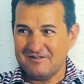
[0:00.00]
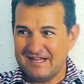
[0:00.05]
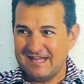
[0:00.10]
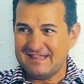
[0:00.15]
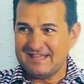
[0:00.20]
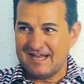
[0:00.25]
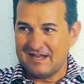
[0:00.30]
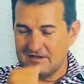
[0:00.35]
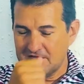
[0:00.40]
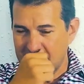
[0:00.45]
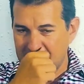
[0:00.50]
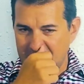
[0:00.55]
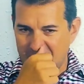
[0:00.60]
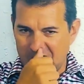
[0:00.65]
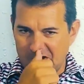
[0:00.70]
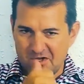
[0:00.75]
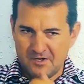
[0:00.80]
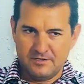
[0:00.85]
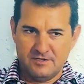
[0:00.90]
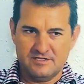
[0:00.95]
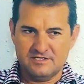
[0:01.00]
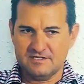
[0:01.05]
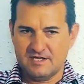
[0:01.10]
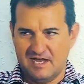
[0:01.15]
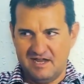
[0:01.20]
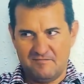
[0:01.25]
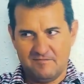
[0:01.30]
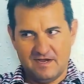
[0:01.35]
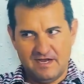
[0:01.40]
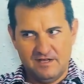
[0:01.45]
get that. They're like, oh, this
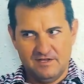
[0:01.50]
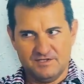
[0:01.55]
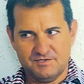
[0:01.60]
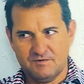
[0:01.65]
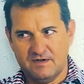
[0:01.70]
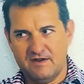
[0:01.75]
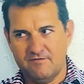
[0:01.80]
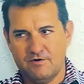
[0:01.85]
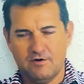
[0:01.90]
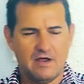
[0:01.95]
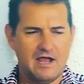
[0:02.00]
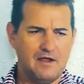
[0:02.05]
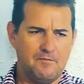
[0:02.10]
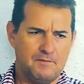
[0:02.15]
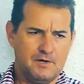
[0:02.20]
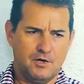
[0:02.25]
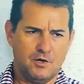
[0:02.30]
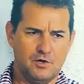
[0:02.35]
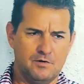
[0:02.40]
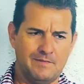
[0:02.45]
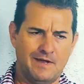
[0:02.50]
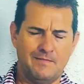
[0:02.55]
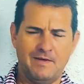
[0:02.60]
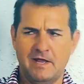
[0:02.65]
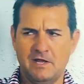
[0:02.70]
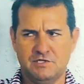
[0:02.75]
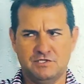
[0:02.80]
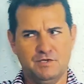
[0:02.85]
guy, Myles, whatever. Well, I'm going to go to my bank.